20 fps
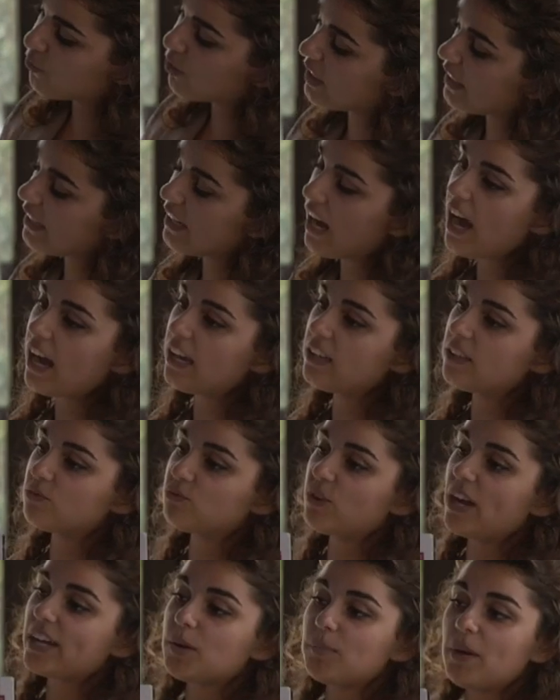really
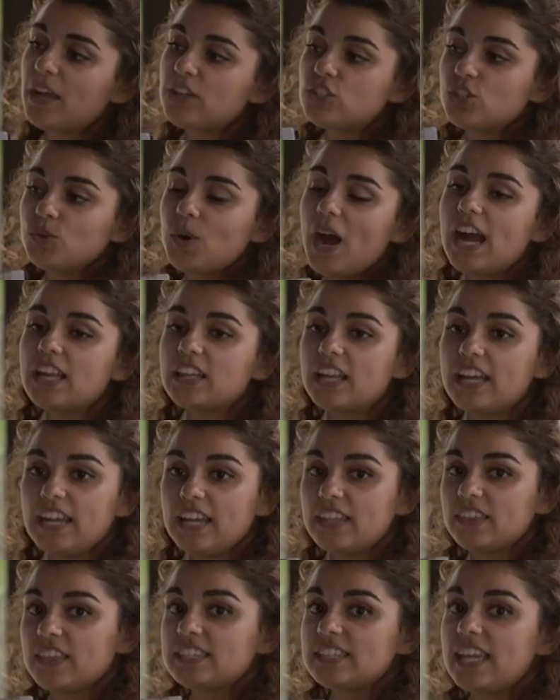recommend you
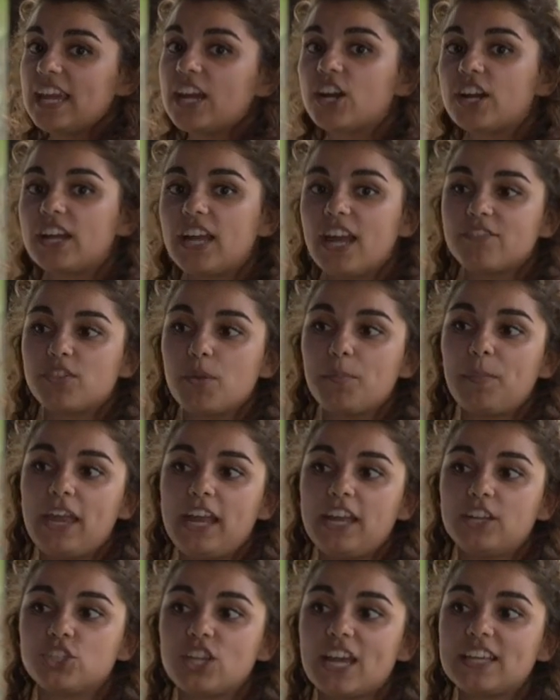highlighting this area of the page